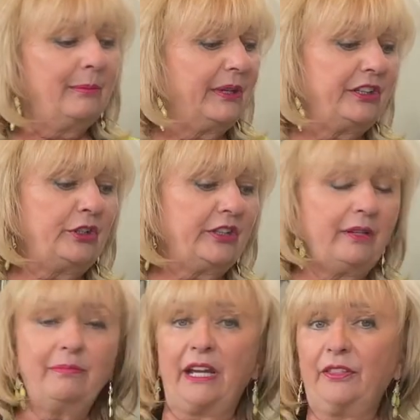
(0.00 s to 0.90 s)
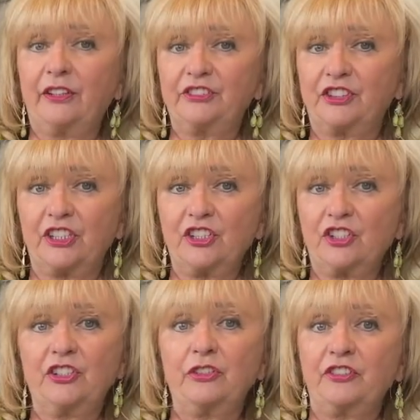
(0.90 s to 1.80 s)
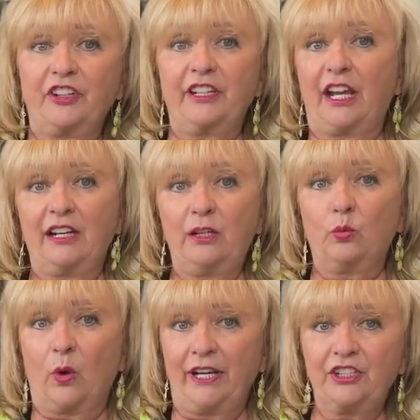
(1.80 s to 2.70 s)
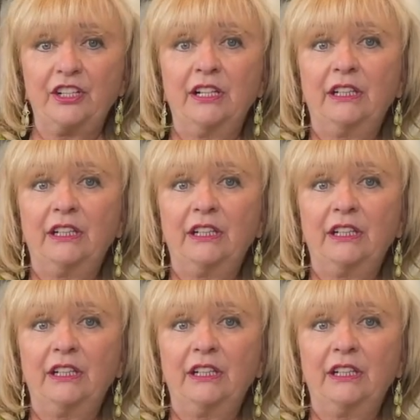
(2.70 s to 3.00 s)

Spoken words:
but you can make this dish using any white,